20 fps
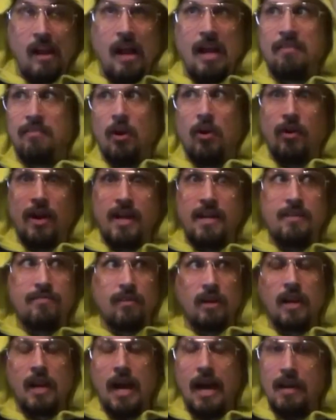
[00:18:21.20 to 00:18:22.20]
I've already
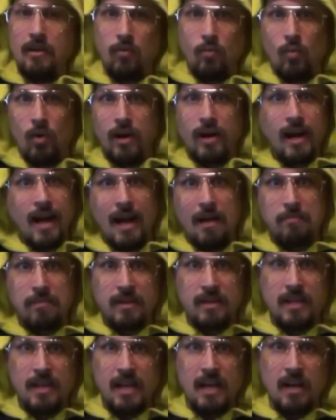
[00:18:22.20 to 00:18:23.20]
forgotten what
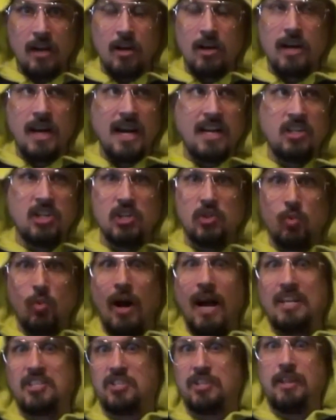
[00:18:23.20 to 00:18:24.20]
happened here, and I just
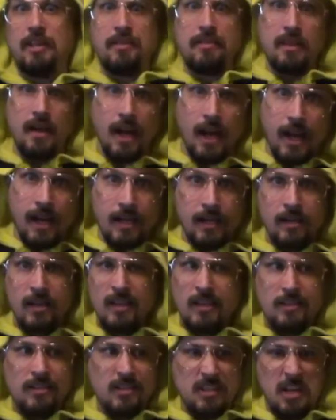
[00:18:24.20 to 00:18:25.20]
watched the thing.
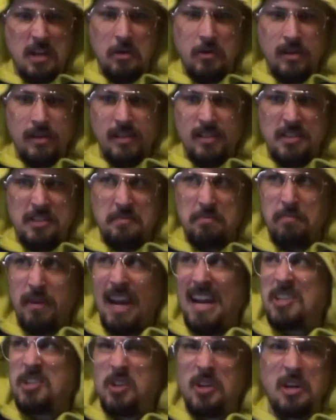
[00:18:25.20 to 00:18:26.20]
So is
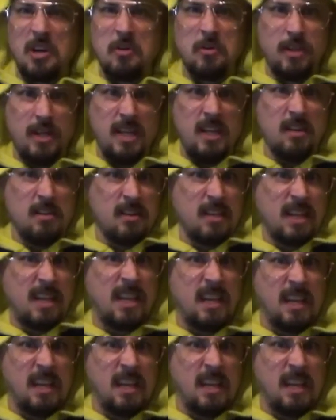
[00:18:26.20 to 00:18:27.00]
Patrick O'Neal the